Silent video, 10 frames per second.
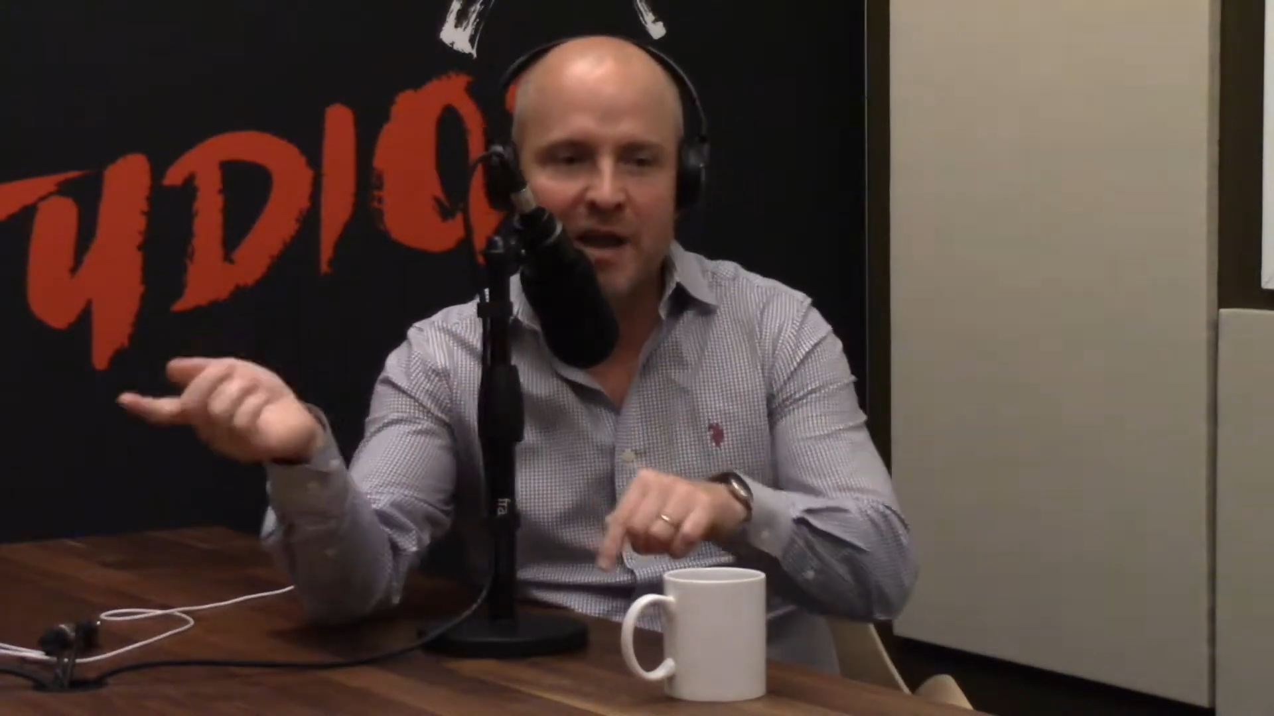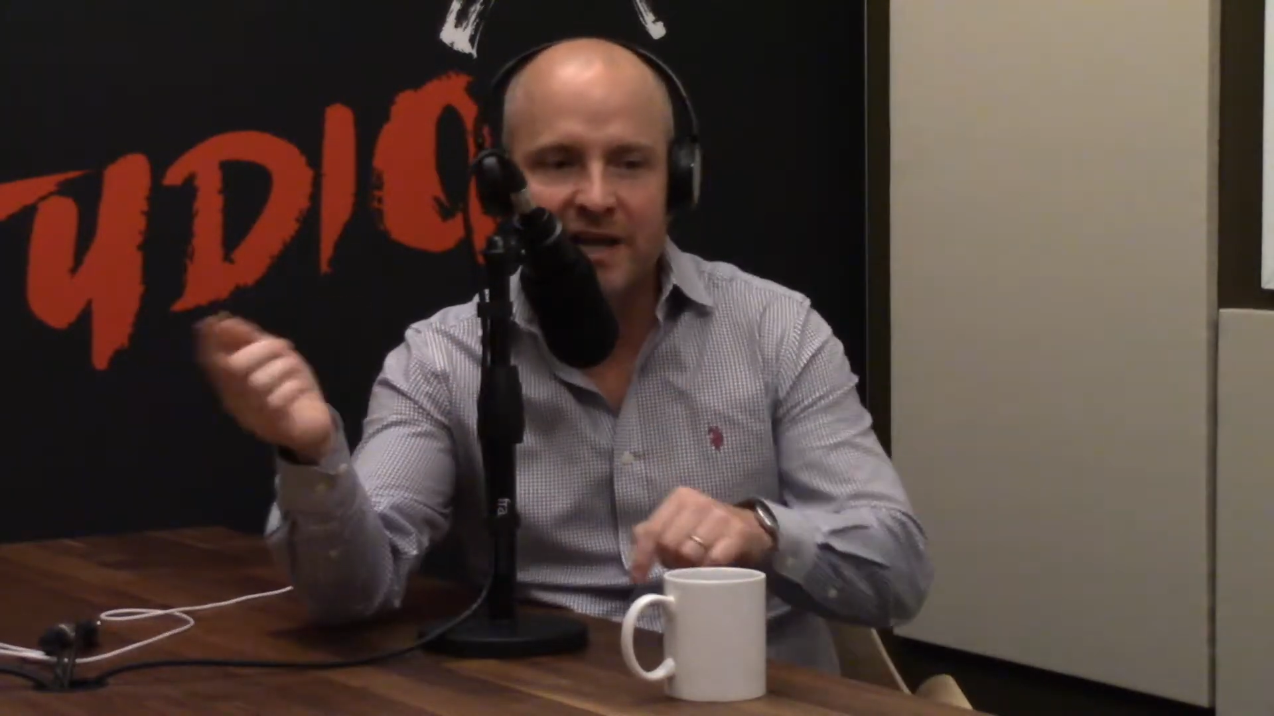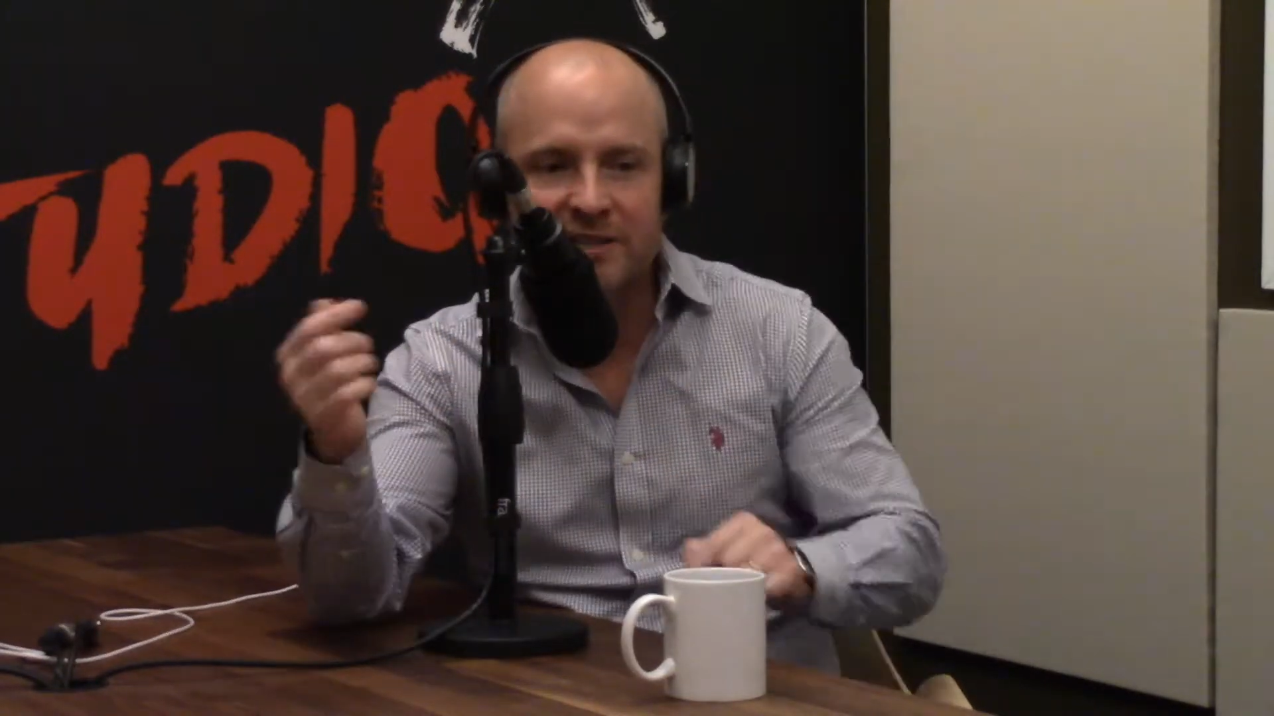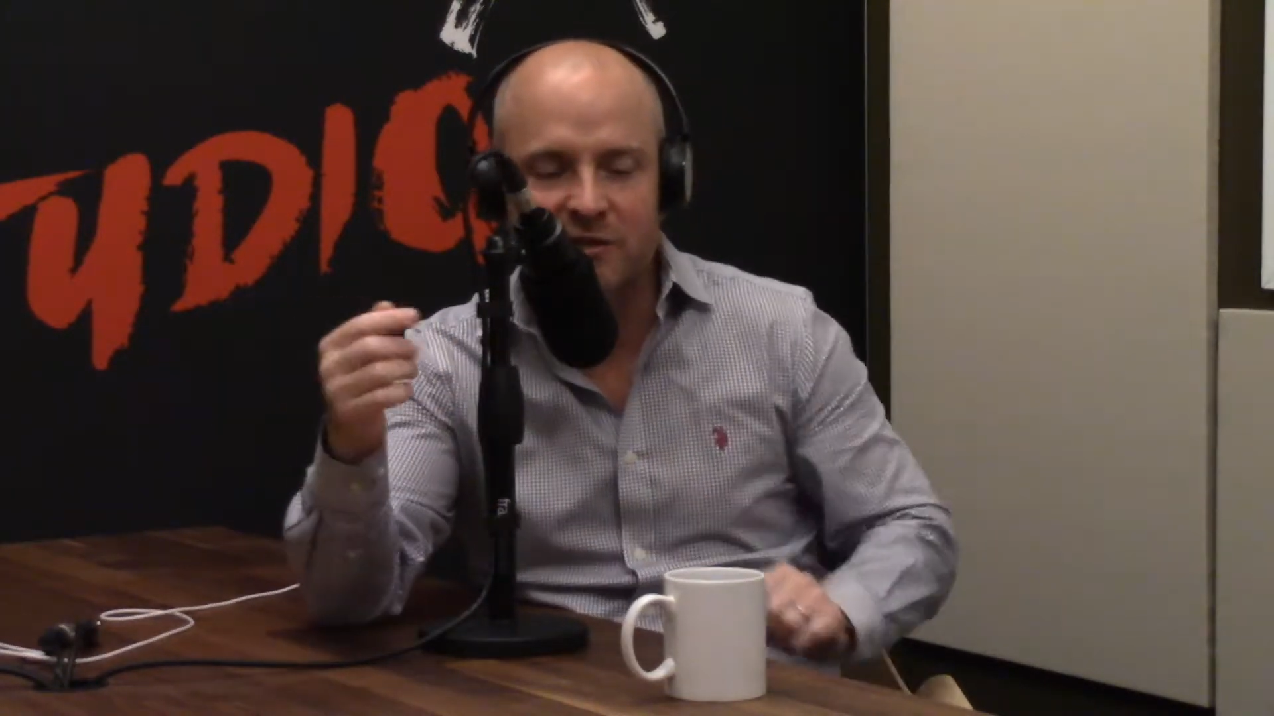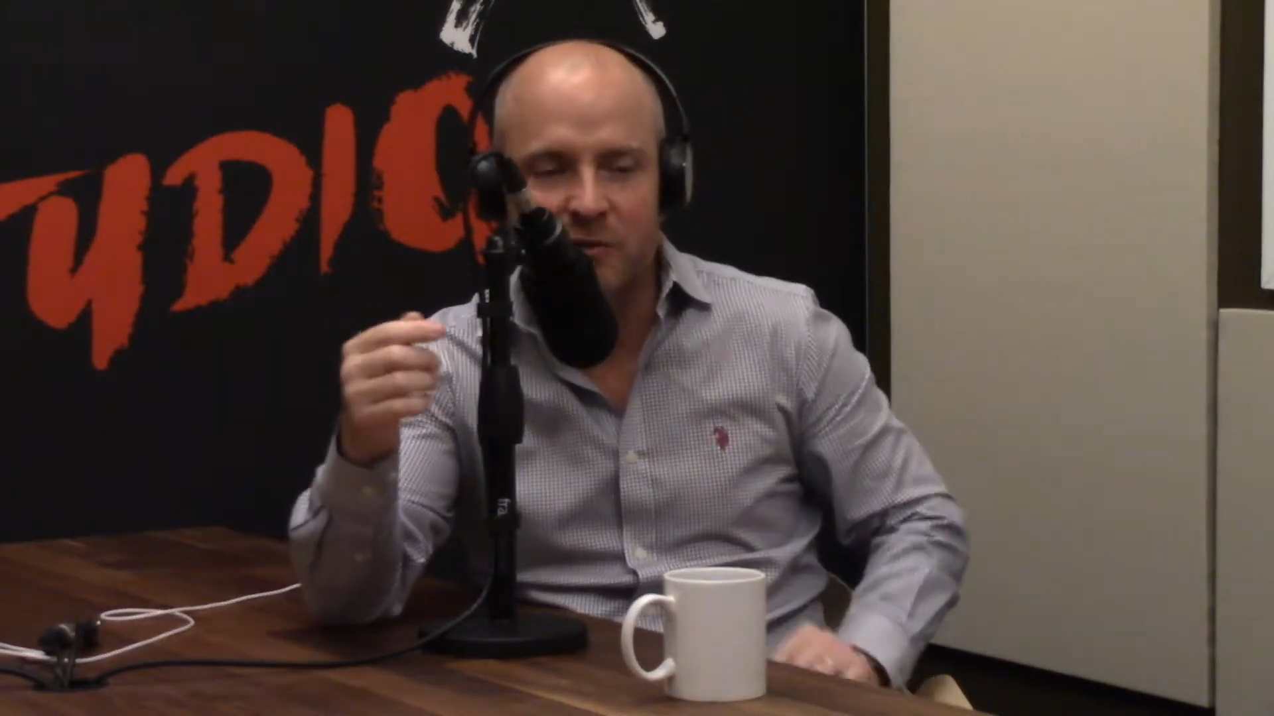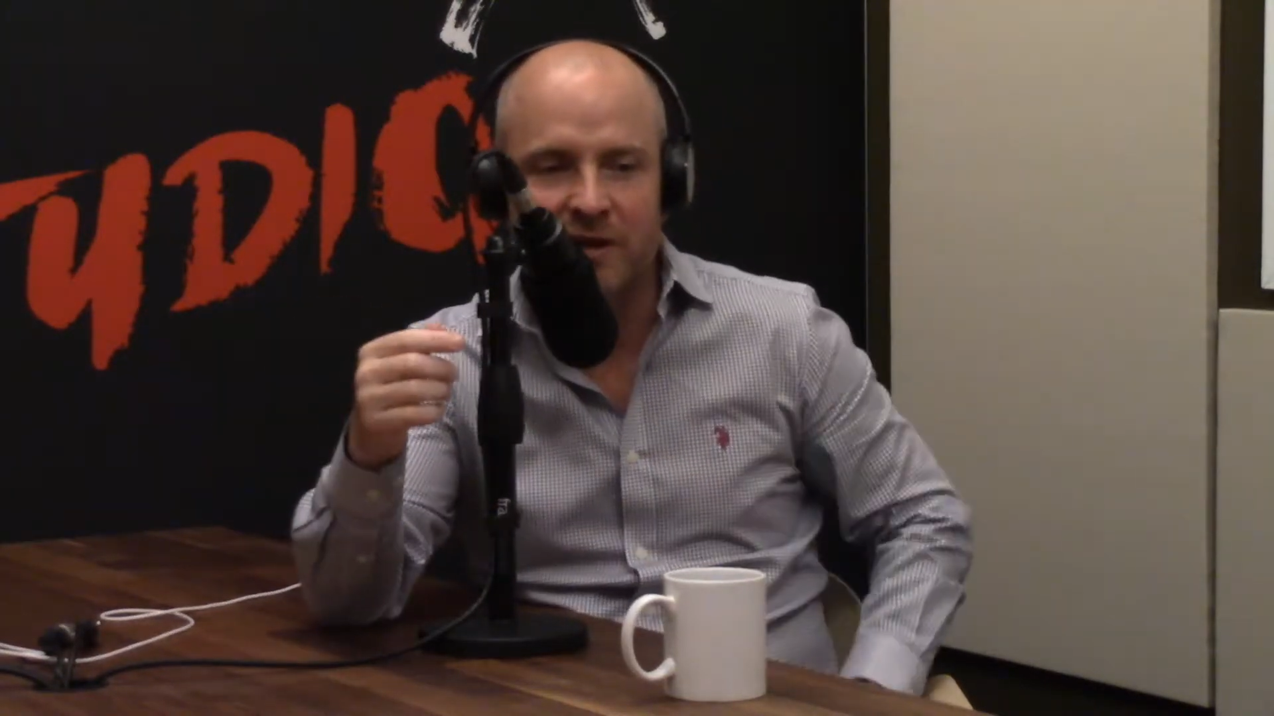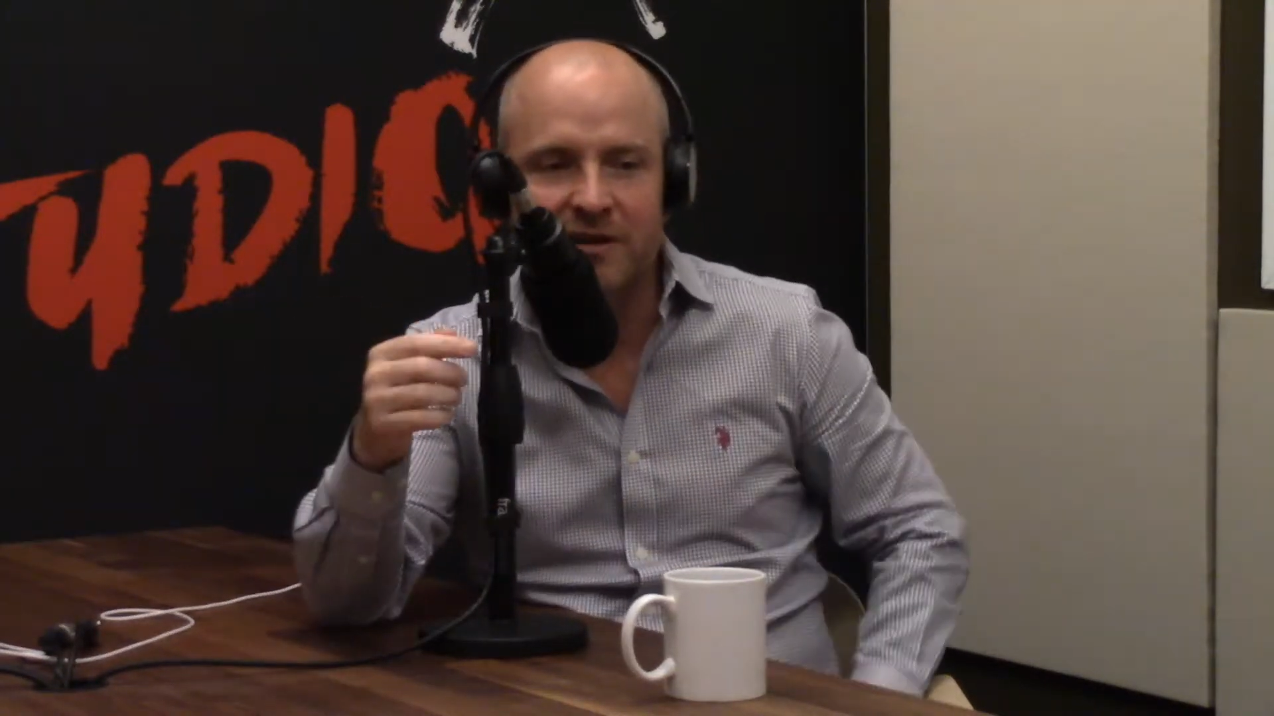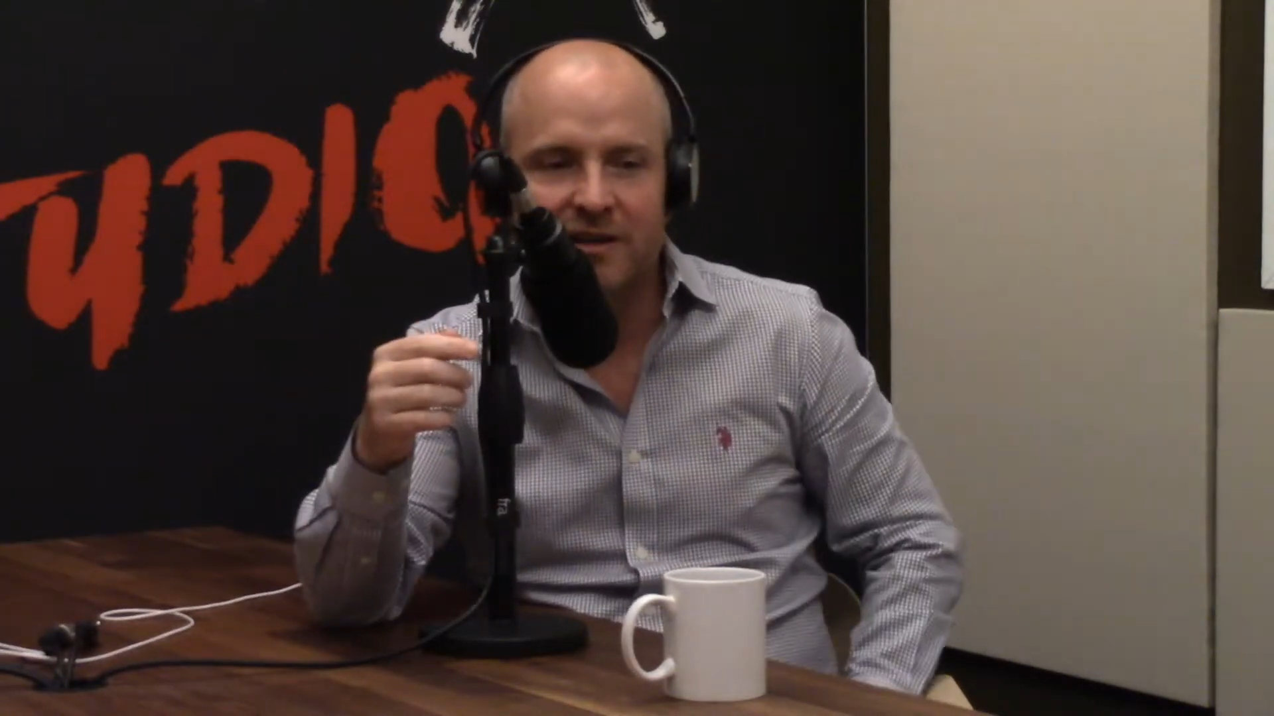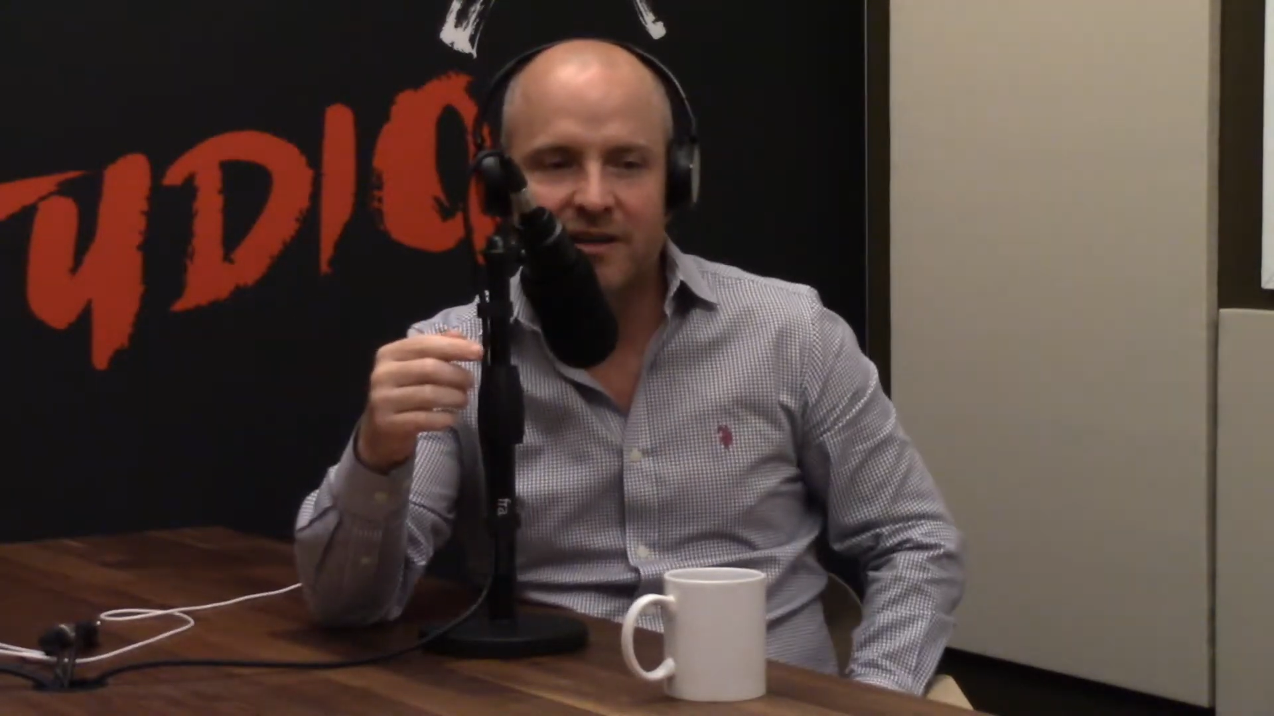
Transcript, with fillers: next to it